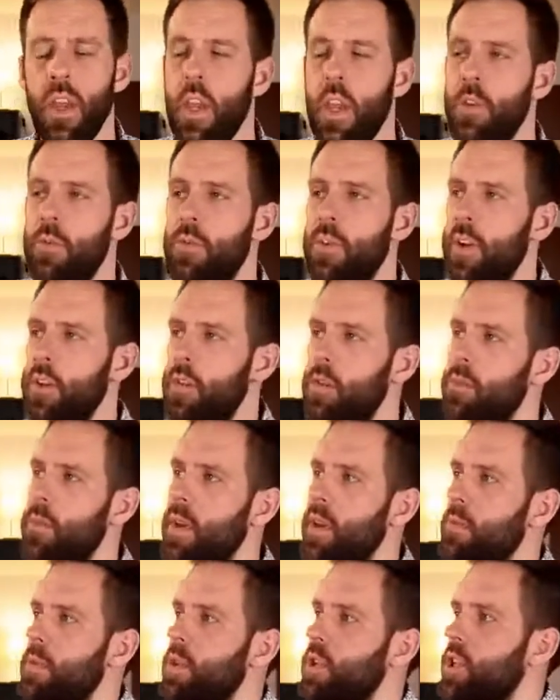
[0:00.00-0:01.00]
where you
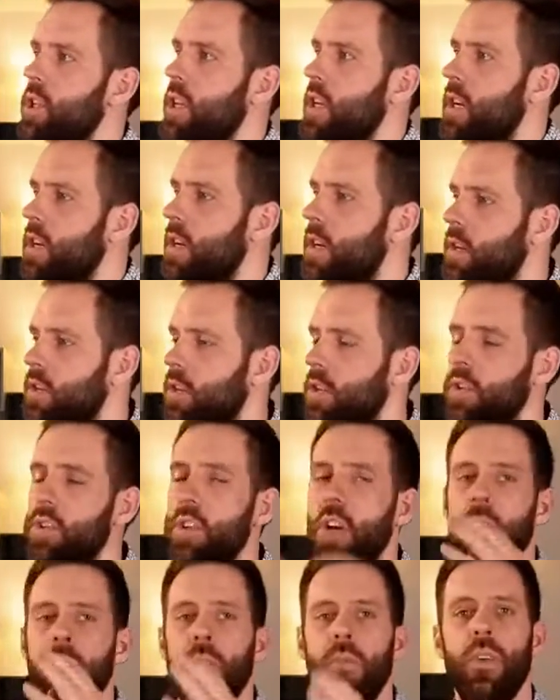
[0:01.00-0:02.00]
maybe share your
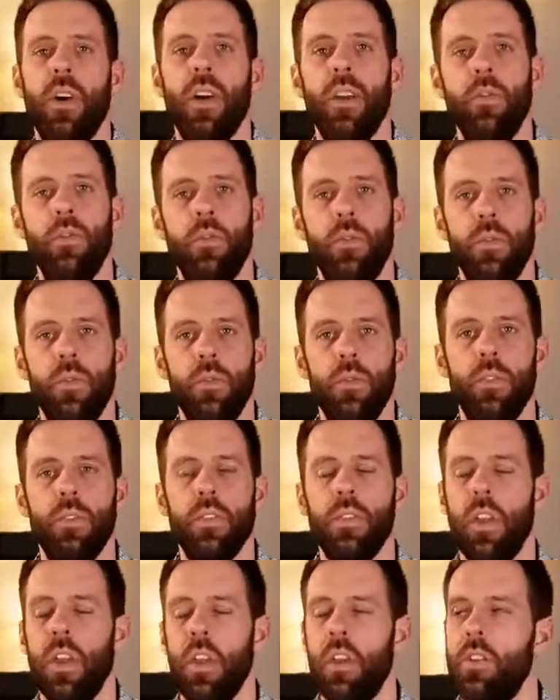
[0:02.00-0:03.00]
top 5
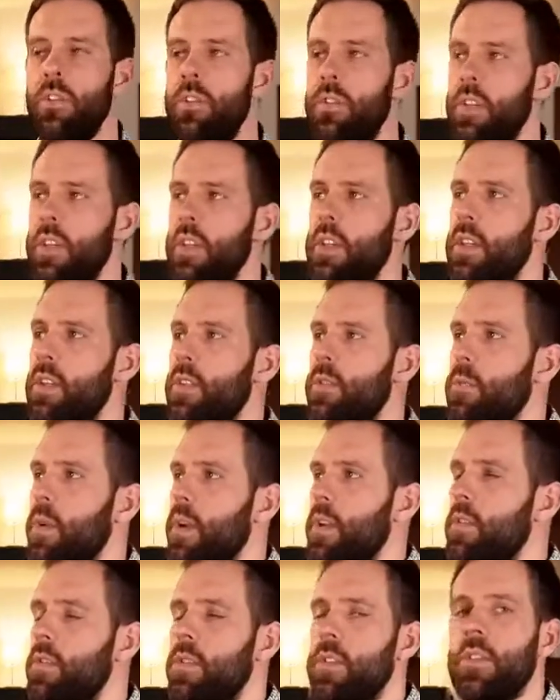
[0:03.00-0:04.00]
foods to eat
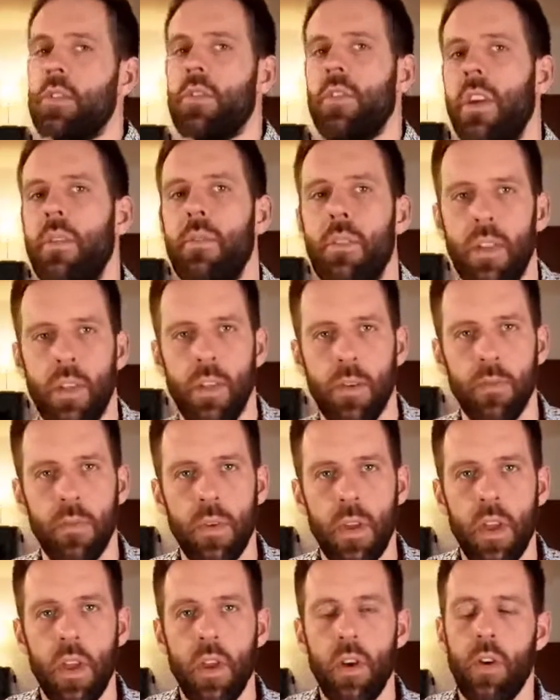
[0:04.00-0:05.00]
when you're
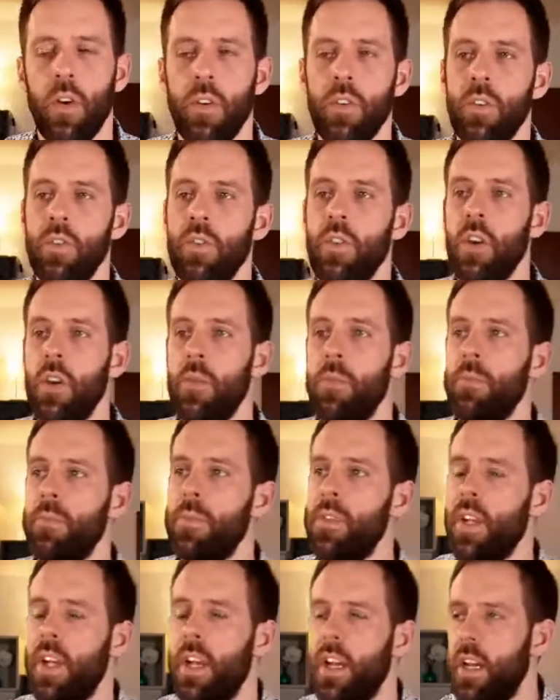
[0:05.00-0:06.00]
traveling, or your top
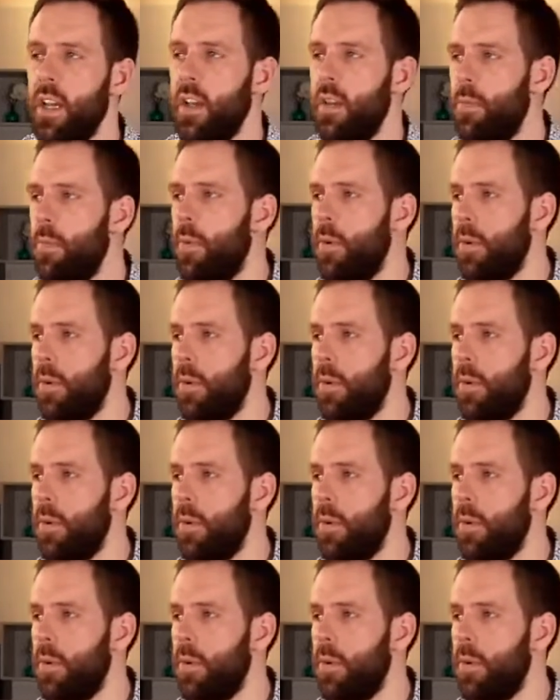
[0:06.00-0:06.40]
5